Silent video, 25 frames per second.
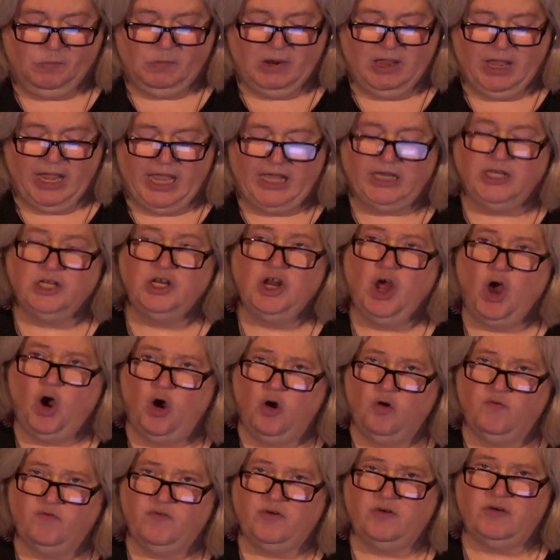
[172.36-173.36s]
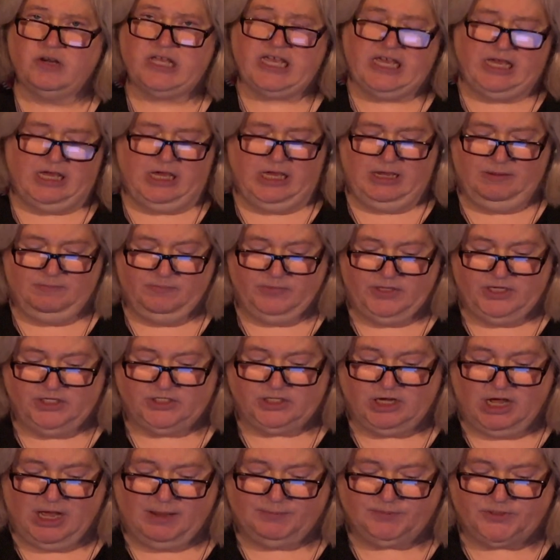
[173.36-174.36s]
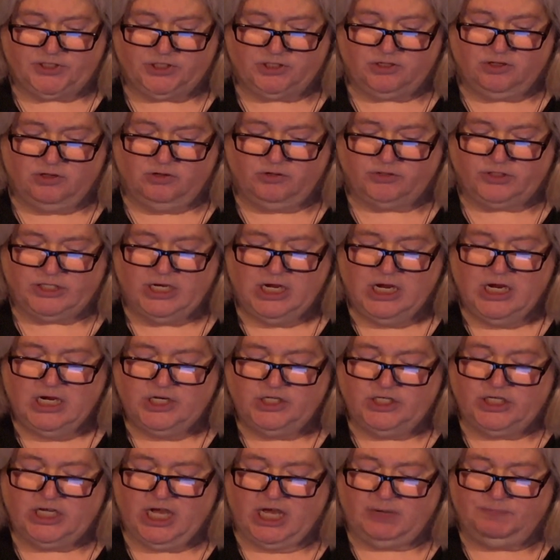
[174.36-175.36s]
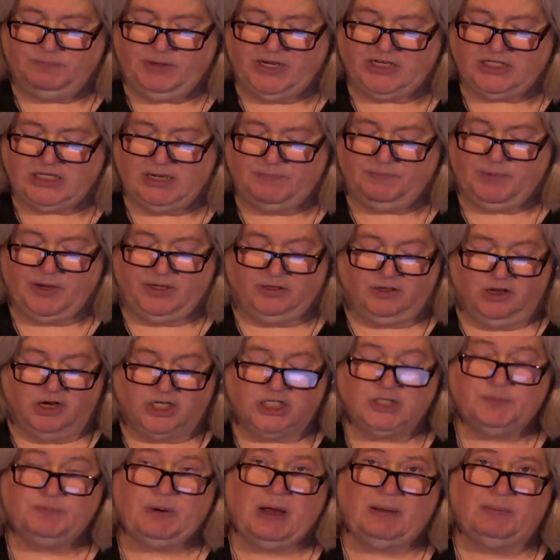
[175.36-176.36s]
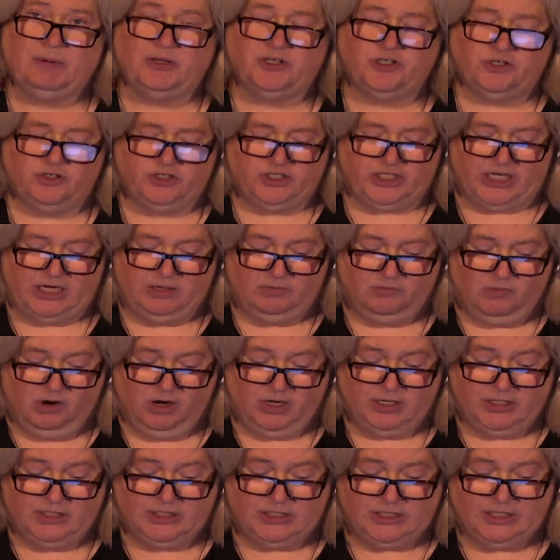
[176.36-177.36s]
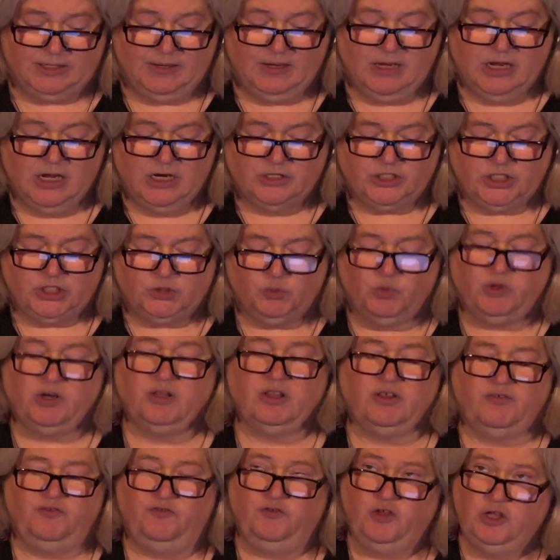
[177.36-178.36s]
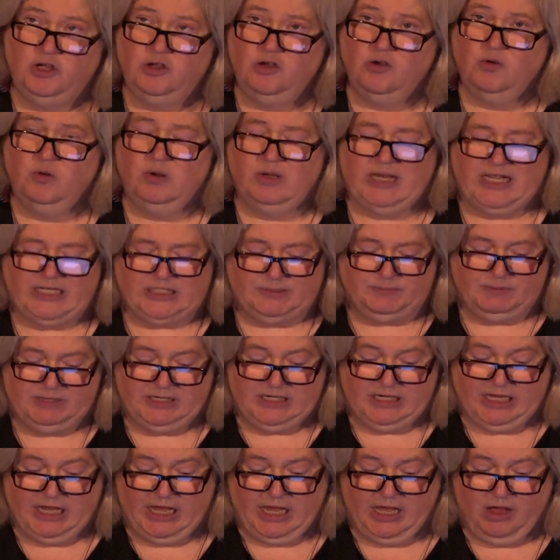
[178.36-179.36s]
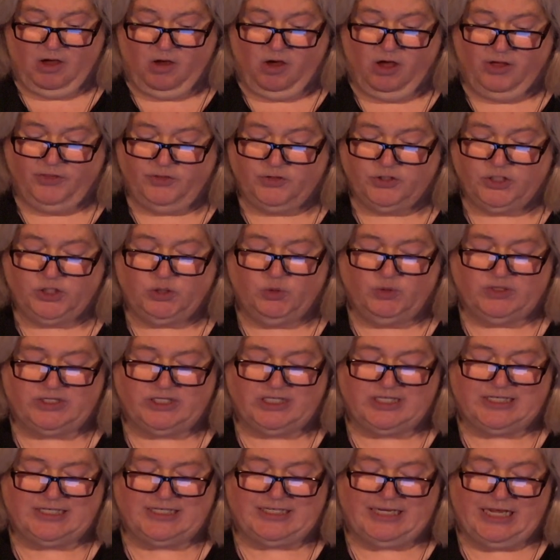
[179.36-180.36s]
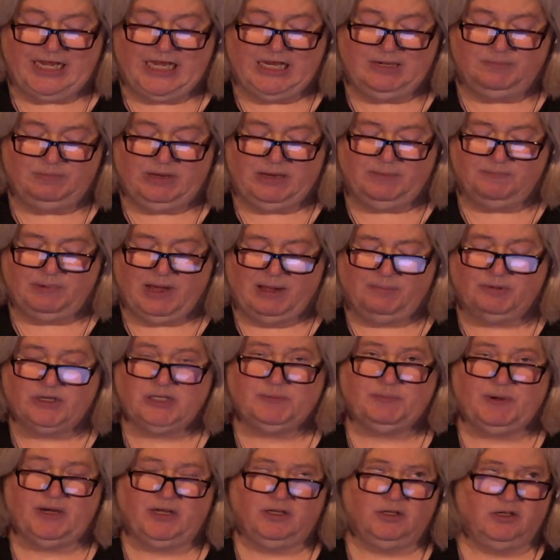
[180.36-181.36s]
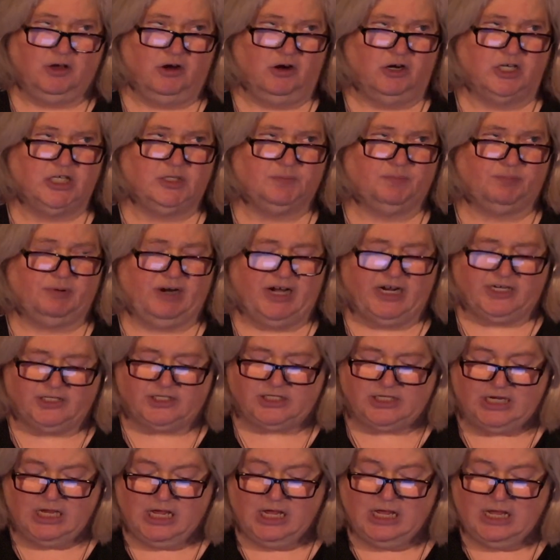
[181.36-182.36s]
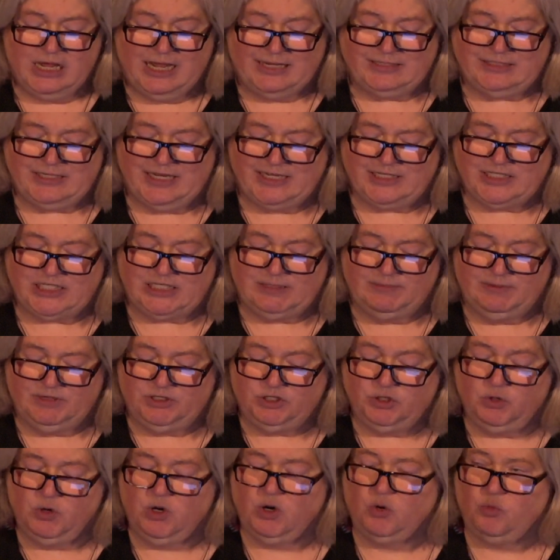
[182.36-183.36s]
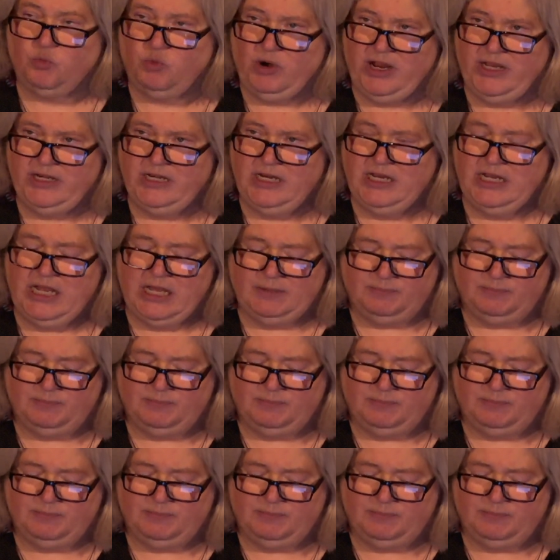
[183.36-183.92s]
Ellen overcame these obstacles. She got picked up by a large publisher, St. Martin's. She's one of the few lesbian gay authors to have sustained being published by a large press, a testament to her writing and